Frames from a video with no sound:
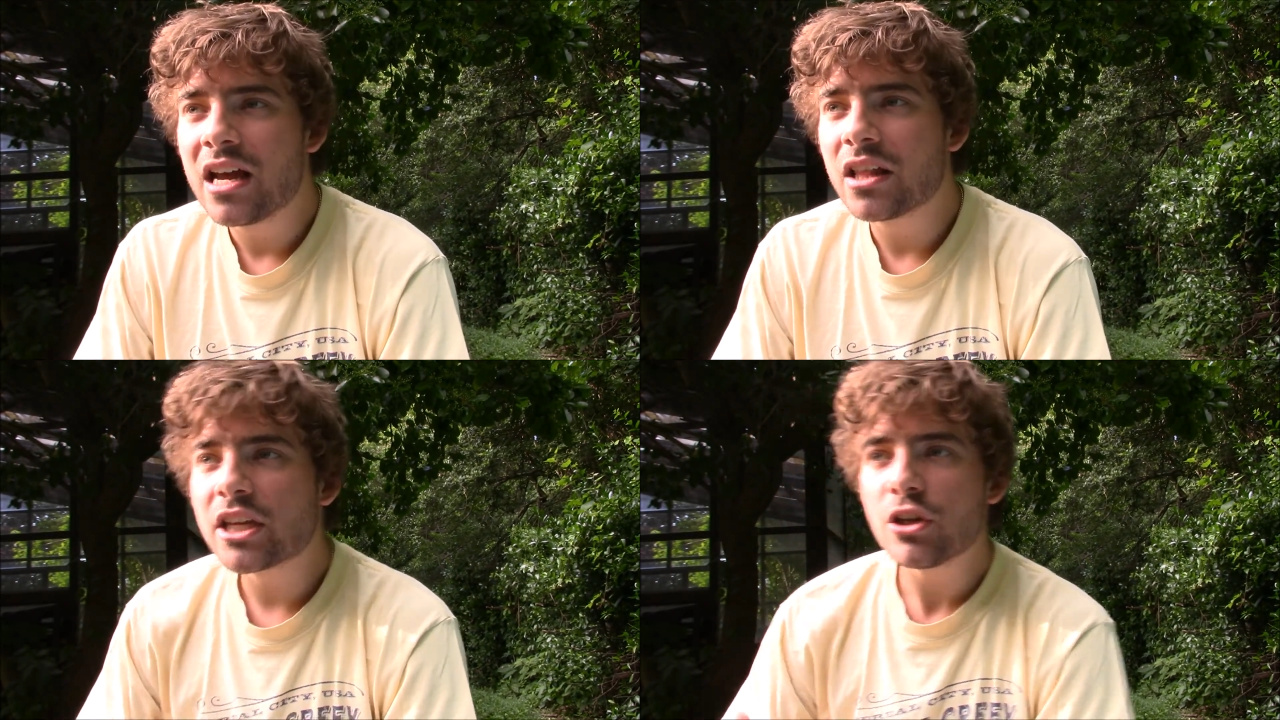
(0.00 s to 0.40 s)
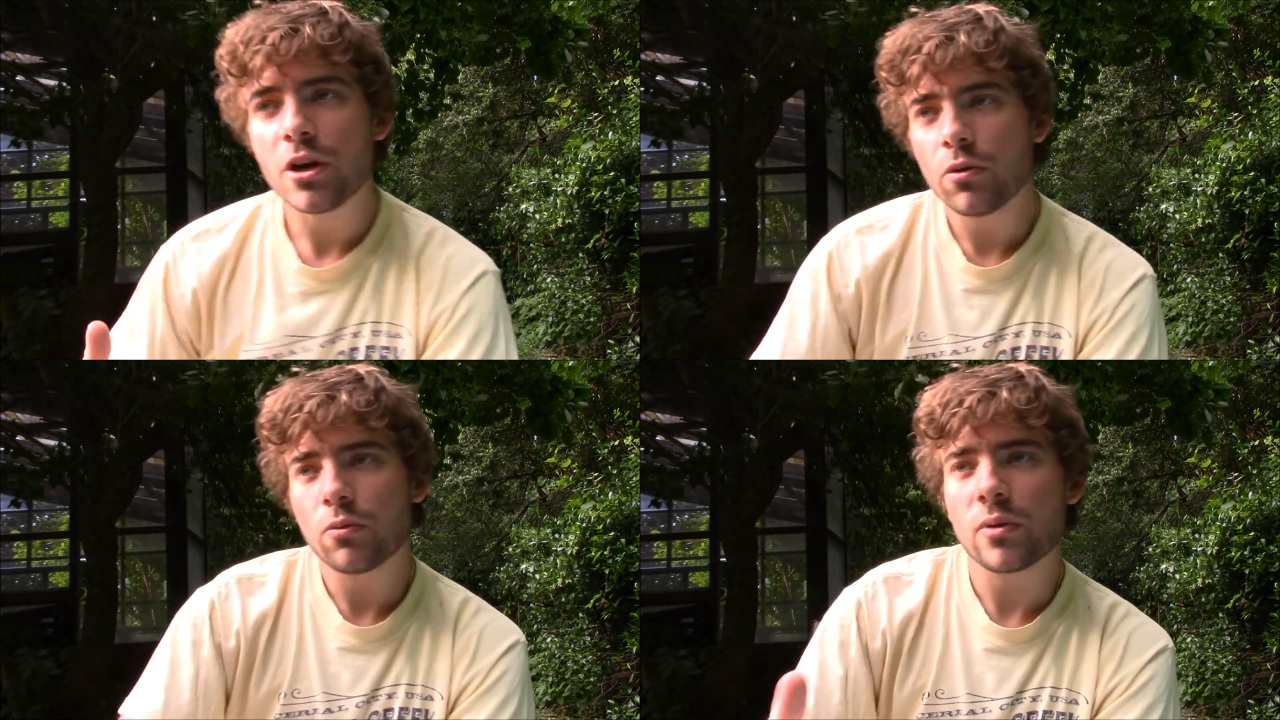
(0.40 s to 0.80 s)
Like, you
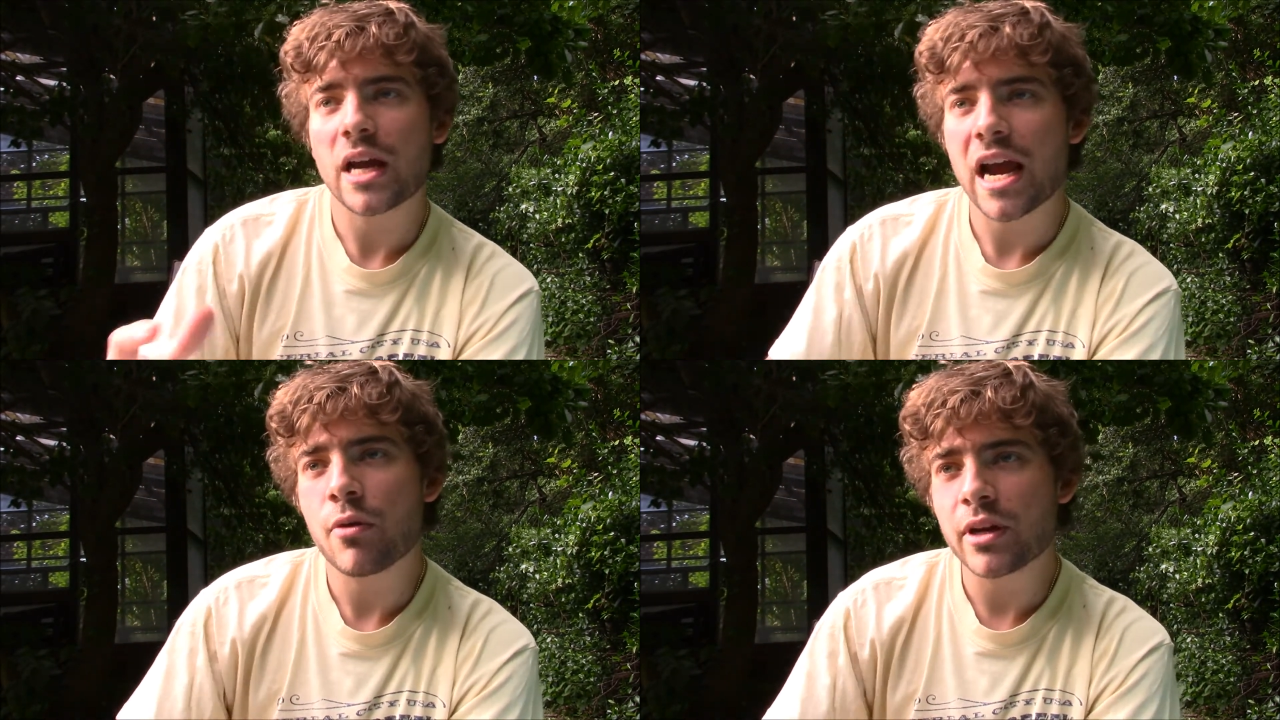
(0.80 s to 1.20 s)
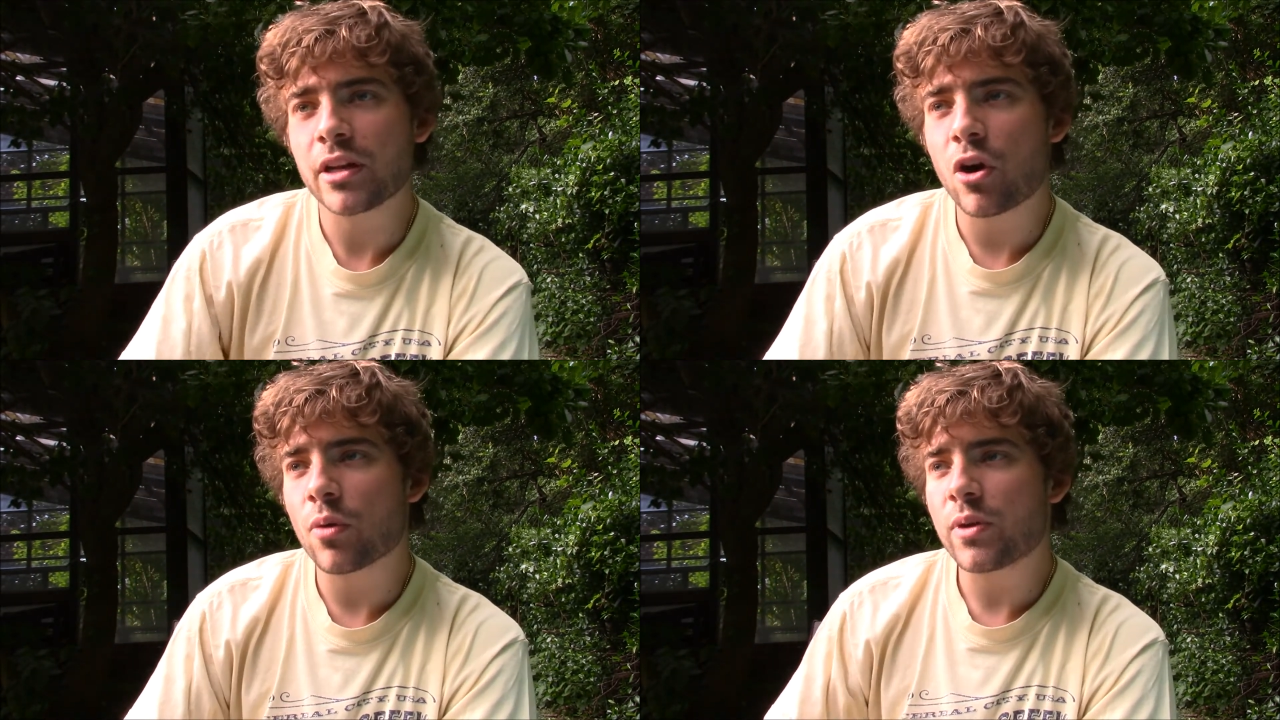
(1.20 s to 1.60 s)
know how in an
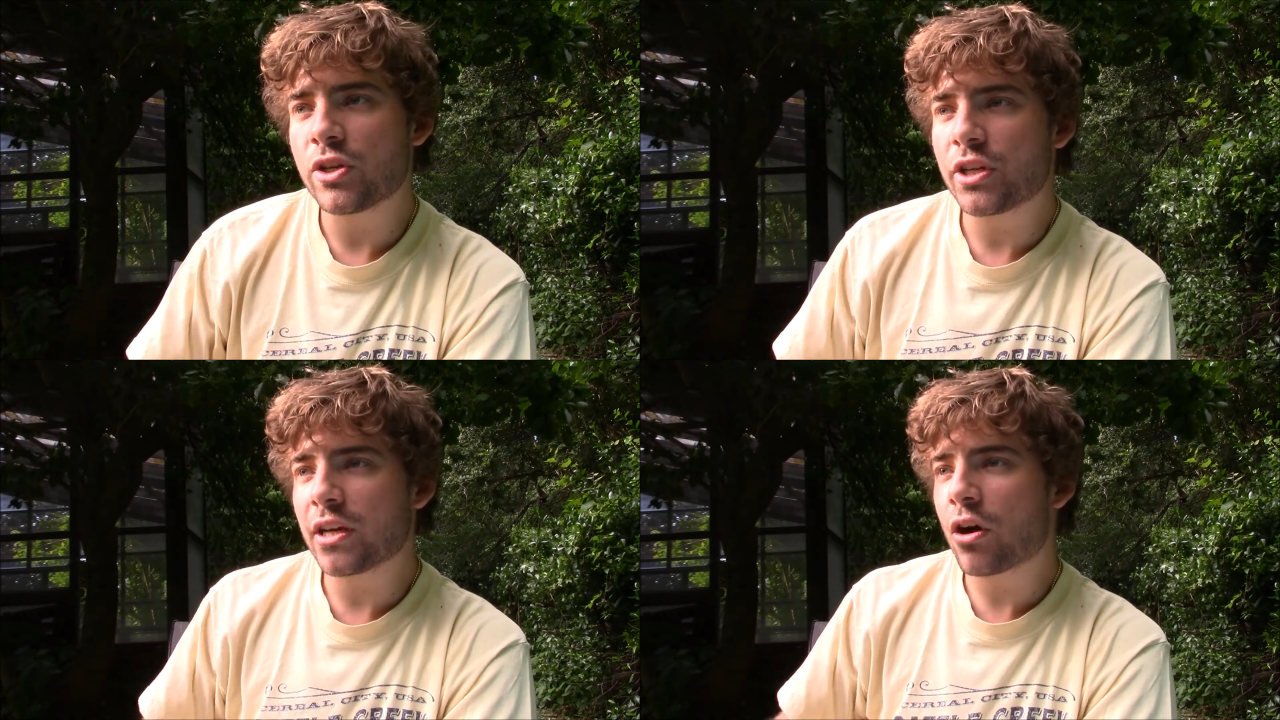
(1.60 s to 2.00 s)
RPG,